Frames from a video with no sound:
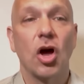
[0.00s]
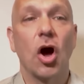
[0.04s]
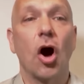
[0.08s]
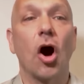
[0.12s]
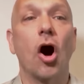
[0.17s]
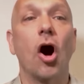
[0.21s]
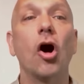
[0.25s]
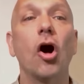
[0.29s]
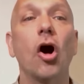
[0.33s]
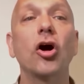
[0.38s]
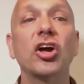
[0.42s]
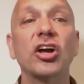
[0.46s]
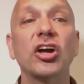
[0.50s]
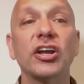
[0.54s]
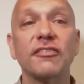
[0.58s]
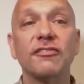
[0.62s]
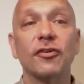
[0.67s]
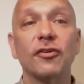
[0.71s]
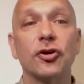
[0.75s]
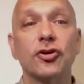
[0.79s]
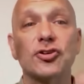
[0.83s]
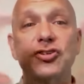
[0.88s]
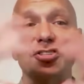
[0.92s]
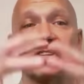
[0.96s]
all
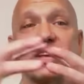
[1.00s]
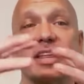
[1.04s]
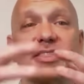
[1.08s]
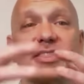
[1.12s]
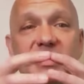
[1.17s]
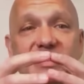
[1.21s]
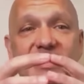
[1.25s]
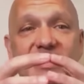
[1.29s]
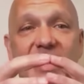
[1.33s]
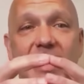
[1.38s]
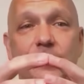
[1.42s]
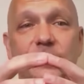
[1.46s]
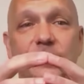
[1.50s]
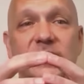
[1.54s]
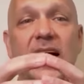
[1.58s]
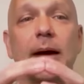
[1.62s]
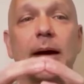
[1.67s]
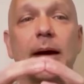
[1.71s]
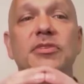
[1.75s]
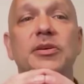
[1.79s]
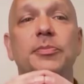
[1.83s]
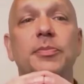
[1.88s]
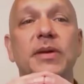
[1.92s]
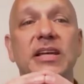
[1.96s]
converged at the same
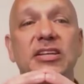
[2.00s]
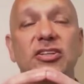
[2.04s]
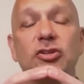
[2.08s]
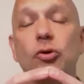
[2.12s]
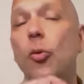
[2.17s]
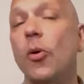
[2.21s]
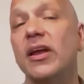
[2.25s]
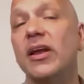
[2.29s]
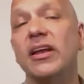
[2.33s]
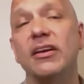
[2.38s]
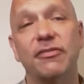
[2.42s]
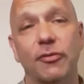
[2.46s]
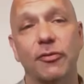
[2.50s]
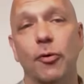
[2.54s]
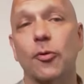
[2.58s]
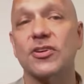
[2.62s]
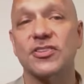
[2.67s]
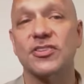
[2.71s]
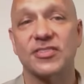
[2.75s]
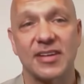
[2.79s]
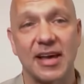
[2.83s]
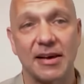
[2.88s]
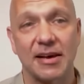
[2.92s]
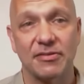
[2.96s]
time to be 24
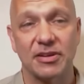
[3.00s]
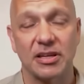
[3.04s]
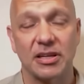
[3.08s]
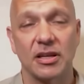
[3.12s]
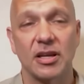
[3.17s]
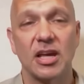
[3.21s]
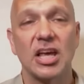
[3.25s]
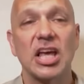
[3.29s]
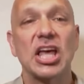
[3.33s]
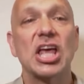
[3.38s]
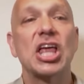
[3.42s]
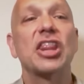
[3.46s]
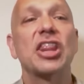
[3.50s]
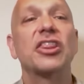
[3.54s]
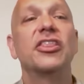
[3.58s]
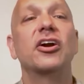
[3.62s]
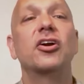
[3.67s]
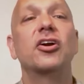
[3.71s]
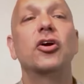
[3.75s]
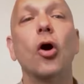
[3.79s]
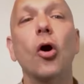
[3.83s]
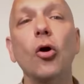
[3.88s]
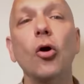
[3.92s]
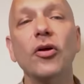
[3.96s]
7 the
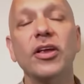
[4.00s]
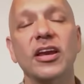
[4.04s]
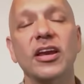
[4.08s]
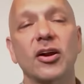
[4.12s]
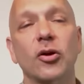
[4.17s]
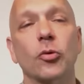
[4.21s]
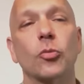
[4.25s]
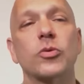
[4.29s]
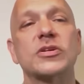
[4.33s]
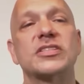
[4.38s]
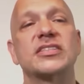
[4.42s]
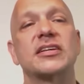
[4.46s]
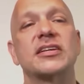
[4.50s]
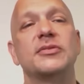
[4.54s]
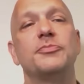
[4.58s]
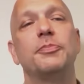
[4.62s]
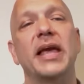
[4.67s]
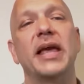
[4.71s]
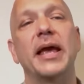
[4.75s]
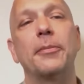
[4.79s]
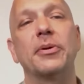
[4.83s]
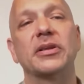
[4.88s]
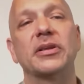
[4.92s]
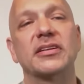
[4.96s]
goal here was to
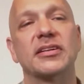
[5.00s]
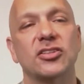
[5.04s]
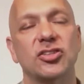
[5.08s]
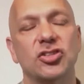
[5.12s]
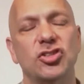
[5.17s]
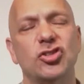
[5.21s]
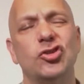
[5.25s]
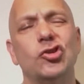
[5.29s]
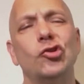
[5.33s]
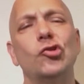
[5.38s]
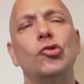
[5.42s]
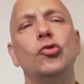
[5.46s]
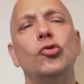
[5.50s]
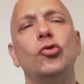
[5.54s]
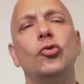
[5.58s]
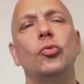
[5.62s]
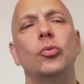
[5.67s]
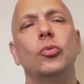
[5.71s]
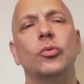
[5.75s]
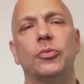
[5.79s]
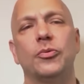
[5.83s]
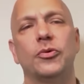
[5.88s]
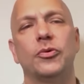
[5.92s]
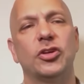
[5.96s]
be able to do
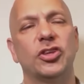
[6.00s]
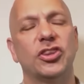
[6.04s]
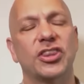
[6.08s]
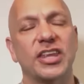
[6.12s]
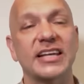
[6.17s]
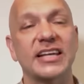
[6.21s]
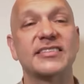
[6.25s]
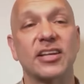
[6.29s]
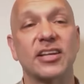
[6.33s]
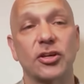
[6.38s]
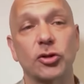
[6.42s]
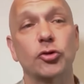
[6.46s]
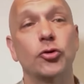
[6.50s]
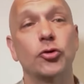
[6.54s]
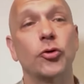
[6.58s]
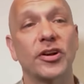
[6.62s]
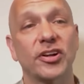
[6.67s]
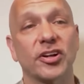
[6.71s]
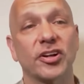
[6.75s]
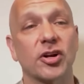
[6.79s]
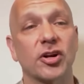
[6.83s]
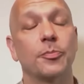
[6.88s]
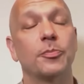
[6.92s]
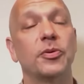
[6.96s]
things that you do on
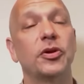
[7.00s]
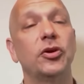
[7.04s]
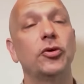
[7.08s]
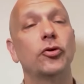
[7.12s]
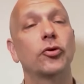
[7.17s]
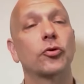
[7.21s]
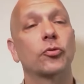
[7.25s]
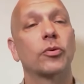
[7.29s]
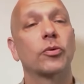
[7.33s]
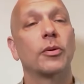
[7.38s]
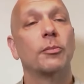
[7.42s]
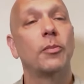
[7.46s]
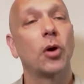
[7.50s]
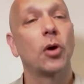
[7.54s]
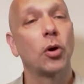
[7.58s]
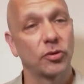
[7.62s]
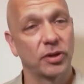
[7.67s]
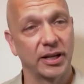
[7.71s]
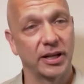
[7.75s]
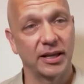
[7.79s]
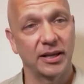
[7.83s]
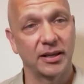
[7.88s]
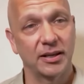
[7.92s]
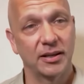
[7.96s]
your computer
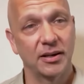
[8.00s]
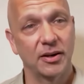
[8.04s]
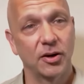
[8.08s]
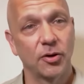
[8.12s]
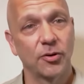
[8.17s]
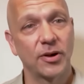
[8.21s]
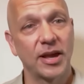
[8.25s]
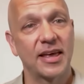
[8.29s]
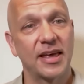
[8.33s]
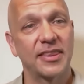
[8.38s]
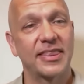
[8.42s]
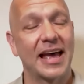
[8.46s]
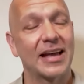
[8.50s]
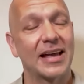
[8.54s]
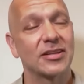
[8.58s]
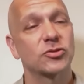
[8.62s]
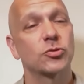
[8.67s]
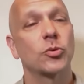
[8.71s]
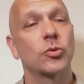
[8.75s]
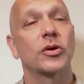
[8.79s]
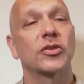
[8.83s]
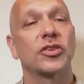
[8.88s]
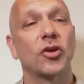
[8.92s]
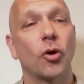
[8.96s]
remotely. Okay. That's
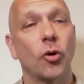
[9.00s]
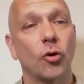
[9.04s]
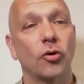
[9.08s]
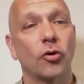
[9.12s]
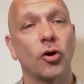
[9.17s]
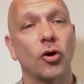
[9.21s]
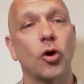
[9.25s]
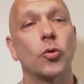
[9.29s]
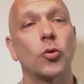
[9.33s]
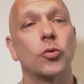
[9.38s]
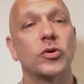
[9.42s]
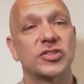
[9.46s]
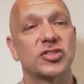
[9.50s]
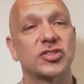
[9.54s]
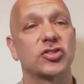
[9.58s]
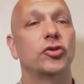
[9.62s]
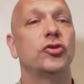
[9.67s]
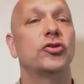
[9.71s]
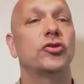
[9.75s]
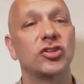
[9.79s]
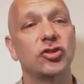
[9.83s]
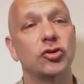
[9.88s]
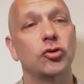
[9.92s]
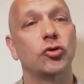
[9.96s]
what the whole goal was. So you
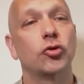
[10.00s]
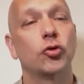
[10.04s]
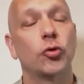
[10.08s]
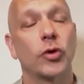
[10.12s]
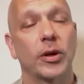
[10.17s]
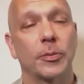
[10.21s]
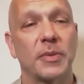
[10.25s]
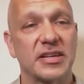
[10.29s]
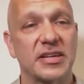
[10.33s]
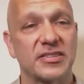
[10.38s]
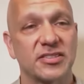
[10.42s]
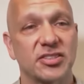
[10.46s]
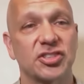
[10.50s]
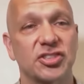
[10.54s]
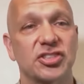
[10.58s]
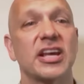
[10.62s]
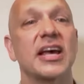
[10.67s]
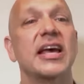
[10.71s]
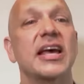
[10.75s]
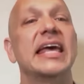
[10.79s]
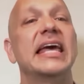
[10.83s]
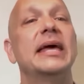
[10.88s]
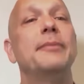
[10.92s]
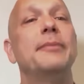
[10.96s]
could do quick messages.
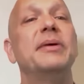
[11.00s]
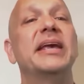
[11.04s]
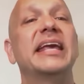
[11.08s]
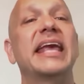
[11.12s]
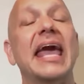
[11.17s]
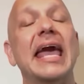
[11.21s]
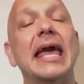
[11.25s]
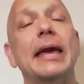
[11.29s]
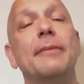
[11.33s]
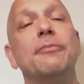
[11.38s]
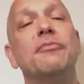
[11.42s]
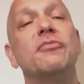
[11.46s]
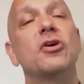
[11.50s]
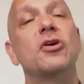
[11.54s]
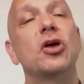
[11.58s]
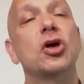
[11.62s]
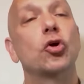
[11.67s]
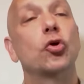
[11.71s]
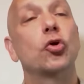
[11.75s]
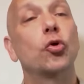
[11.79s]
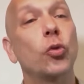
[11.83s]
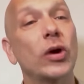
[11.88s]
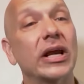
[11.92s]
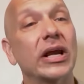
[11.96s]
It became
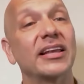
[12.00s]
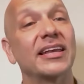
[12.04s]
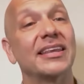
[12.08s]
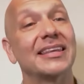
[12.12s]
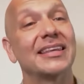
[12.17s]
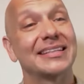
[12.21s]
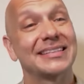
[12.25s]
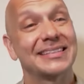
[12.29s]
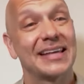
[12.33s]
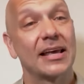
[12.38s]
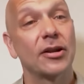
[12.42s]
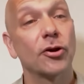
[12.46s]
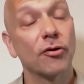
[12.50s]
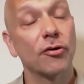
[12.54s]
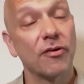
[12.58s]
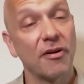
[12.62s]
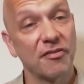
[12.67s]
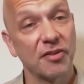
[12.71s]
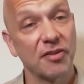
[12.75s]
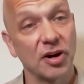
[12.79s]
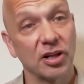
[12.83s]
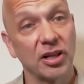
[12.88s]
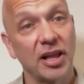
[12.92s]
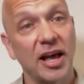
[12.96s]
quickly the center of
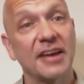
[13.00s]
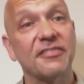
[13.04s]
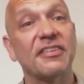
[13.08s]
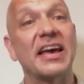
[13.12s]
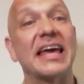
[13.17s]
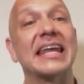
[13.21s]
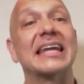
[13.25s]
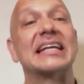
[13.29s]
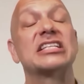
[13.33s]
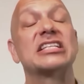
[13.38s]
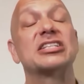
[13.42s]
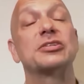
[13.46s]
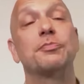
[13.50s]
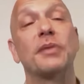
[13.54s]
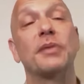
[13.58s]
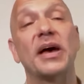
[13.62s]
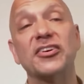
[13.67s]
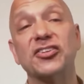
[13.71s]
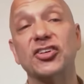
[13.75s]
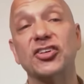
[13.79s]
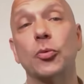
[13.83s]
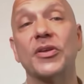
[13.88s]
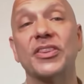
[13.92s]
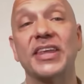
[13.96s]
our life. And
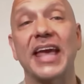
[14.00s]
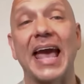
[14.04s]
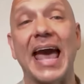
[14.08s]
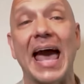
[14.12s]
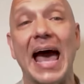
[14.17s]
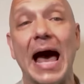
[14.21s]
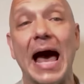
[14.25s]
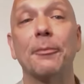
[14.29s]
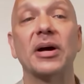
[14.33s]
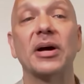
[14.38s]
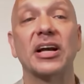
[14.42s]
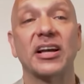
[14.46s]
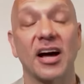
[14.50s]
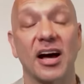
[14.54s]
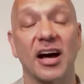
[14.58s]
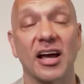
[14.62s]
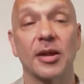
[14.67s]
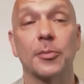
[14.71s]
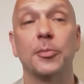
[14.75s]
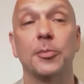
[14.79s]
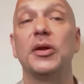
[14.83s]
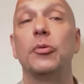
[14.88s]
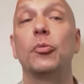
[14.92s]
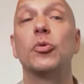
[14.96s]
especially when the app
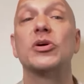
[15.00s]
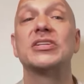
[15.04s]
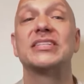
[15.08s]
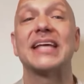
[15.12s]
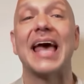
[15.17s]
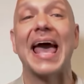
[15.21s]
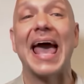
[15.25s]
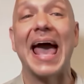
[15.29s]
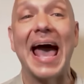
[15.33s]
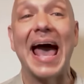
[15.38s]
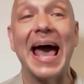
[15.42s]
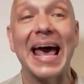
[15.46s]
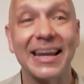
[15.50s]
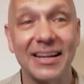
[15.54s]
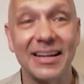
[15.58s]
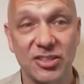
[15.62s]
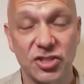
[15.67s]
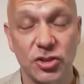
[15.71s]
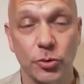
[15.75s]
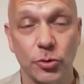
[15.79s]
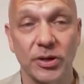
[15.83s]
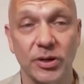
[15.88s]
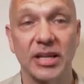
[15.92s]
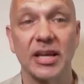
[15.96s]
economy was added
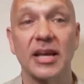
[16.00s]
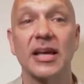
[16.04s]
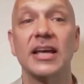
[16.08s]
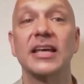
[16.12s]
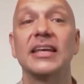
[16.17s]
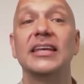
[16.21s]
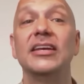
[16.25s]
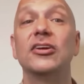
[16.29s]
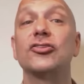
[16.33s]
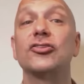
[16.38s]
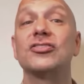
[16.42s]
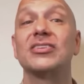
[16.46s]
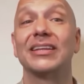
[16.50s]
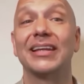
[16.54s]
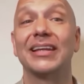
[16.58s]
to it years